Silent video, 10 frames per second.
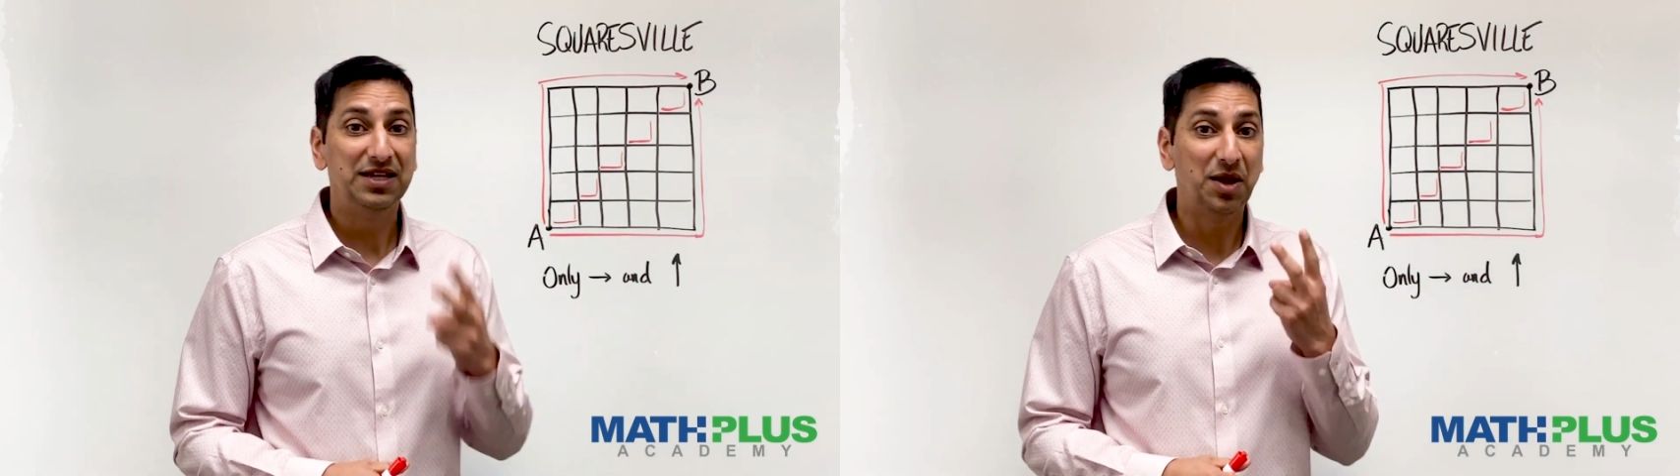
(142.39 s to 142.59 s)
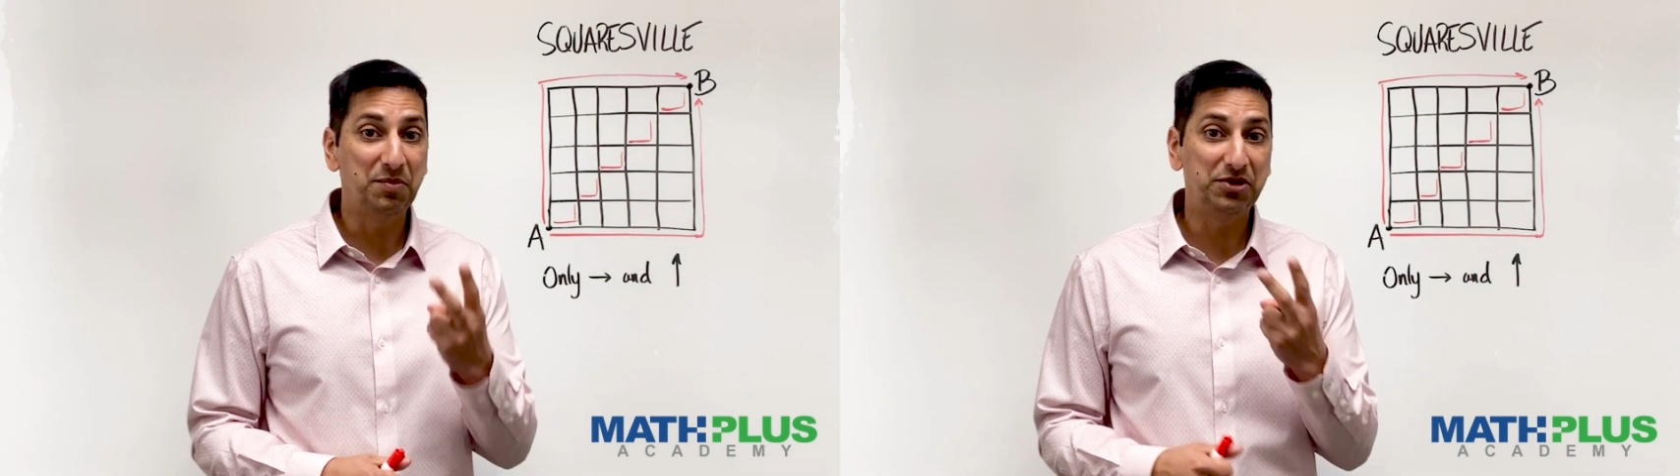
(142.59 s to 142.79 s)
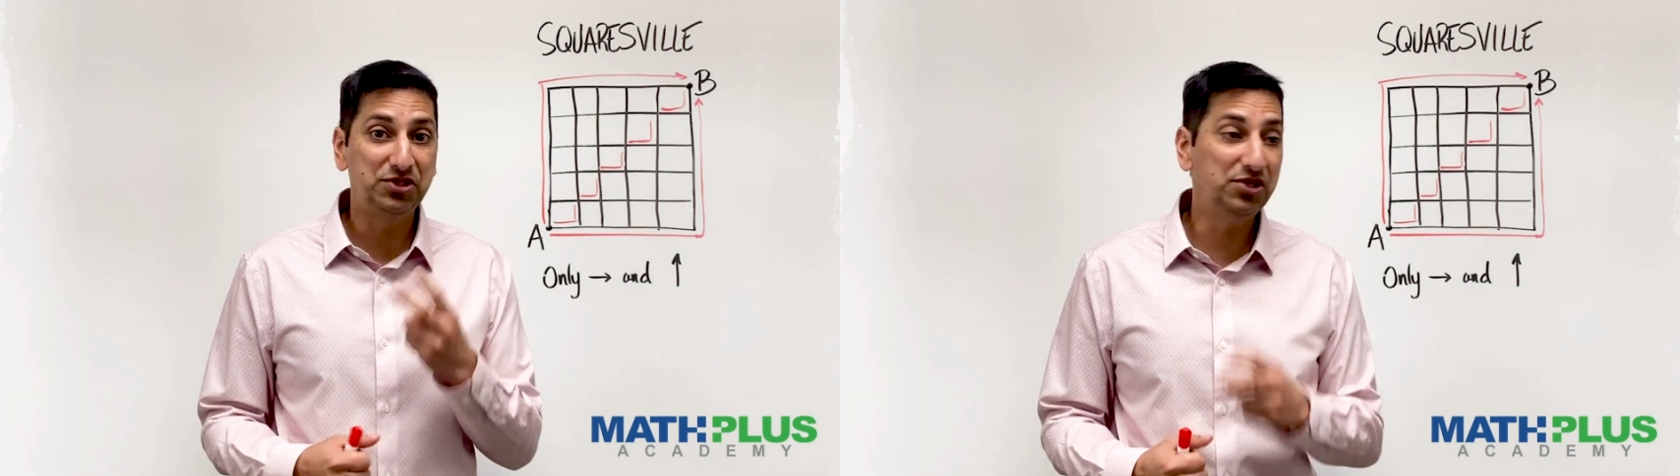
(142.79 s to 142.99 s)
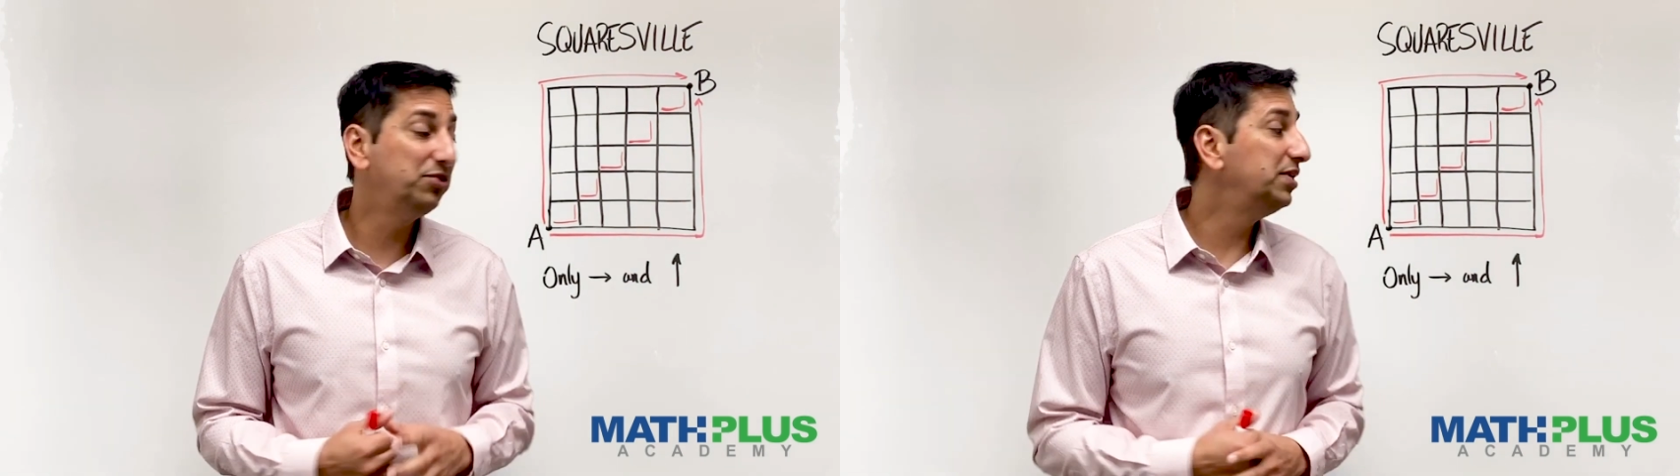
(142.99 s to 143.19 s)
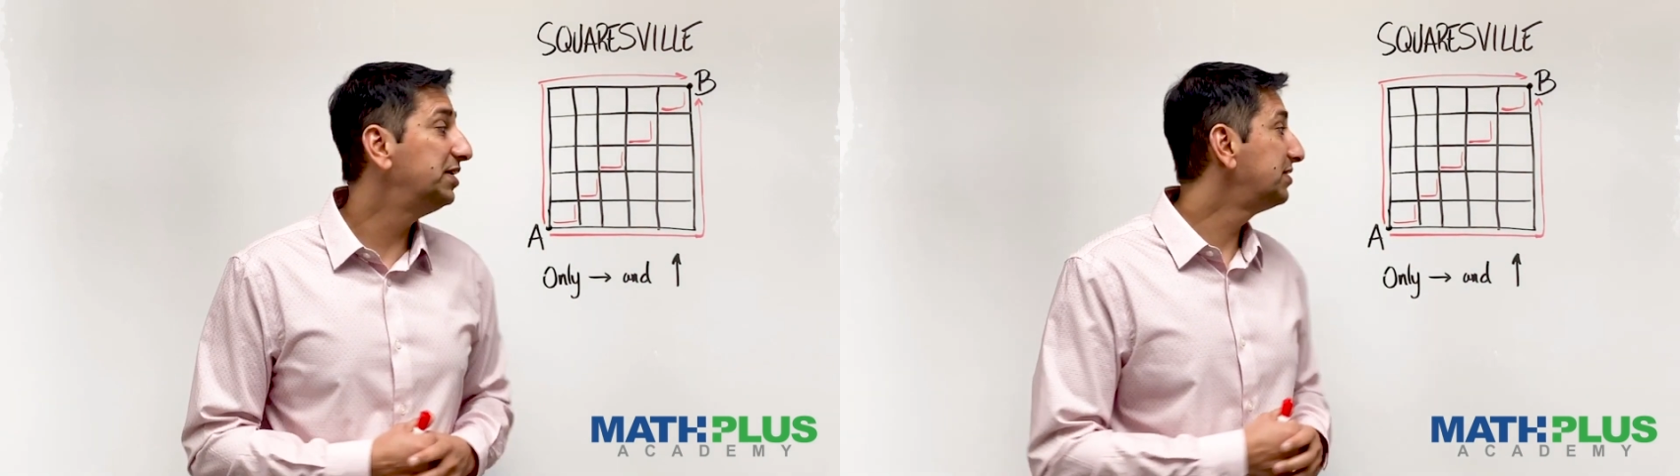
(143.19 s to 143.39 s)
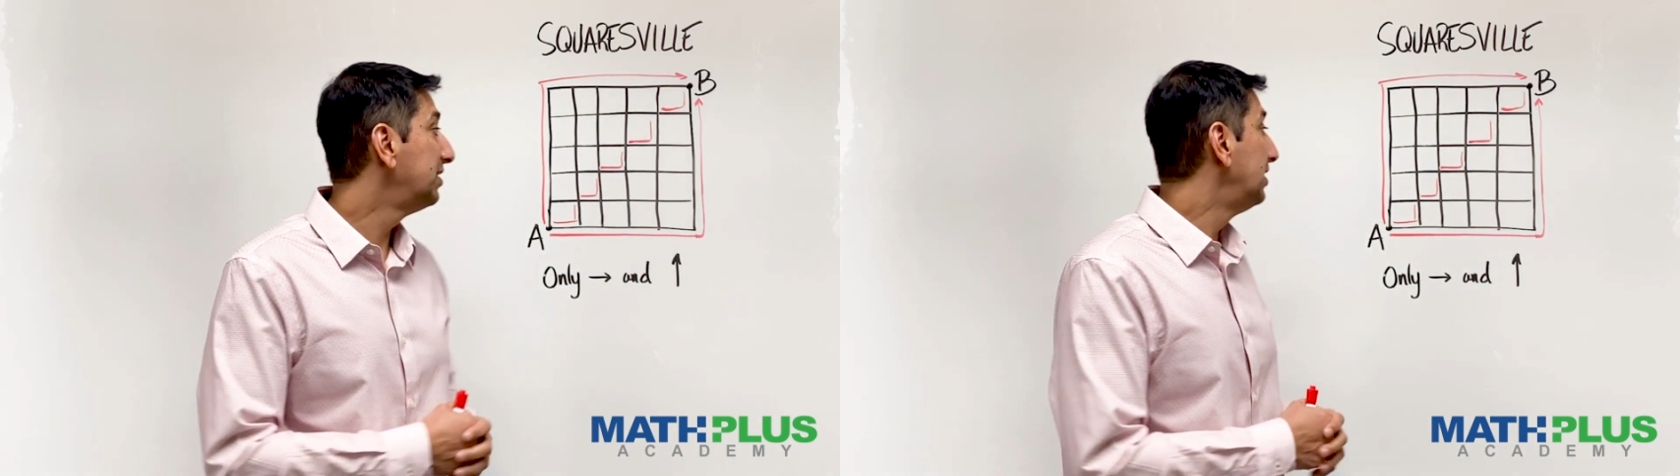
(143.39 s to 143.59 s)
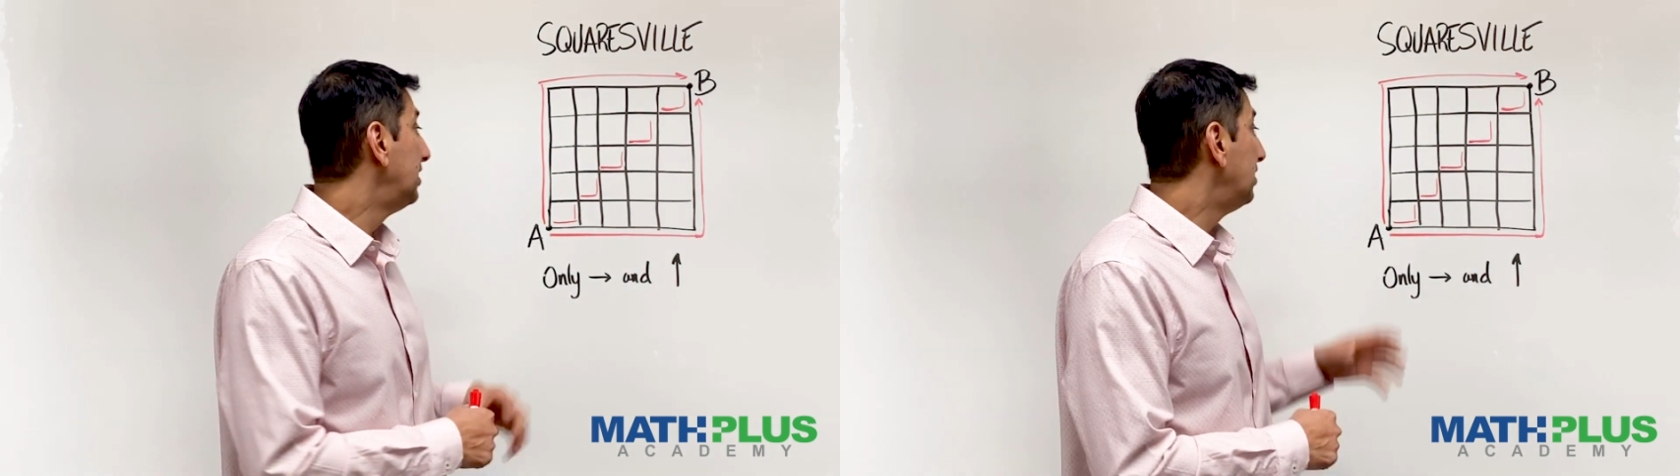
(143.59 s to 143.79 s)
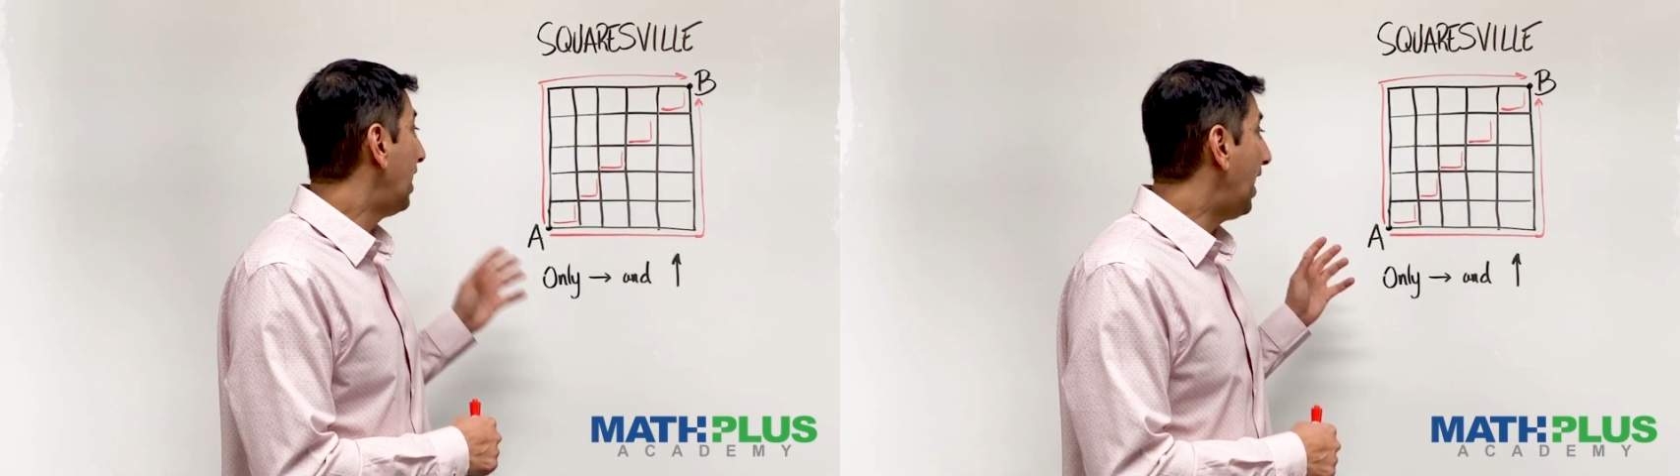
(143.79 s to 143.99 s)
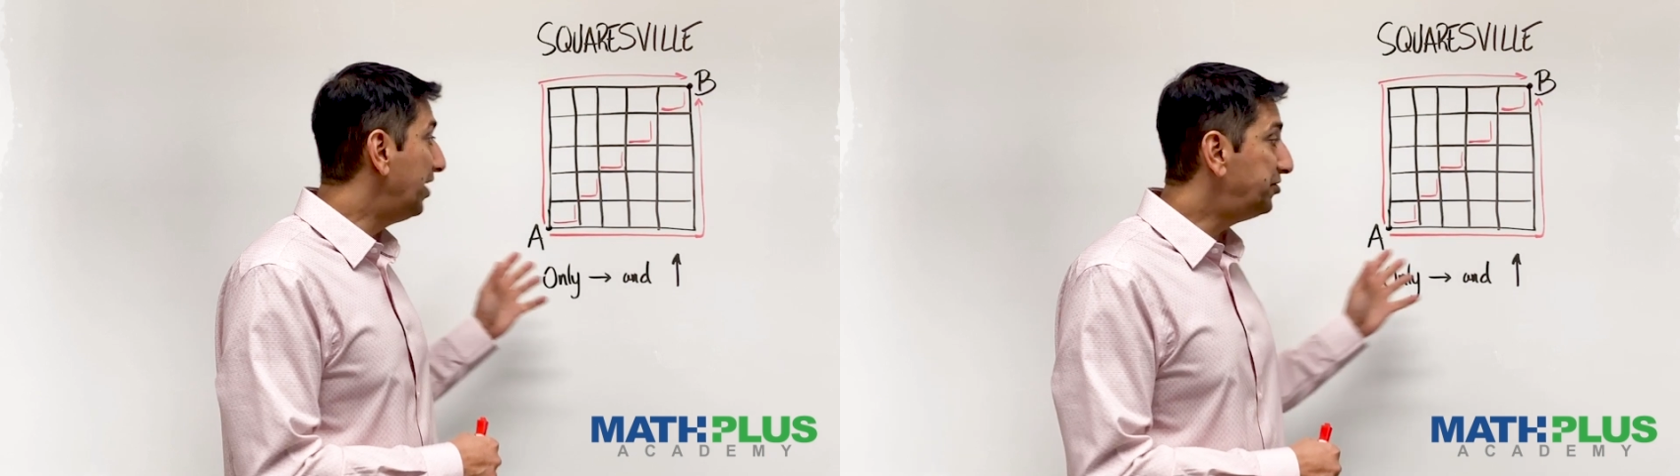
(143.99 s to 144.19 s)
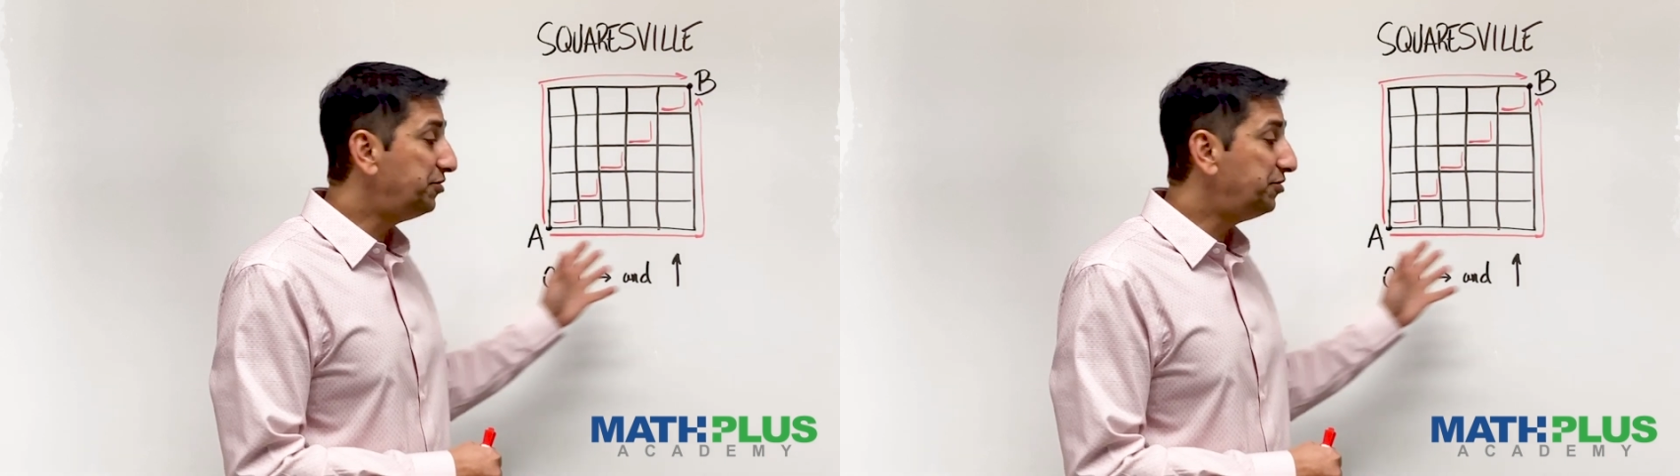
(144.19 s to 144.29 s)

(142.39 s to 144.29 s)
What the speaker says: Number two is, as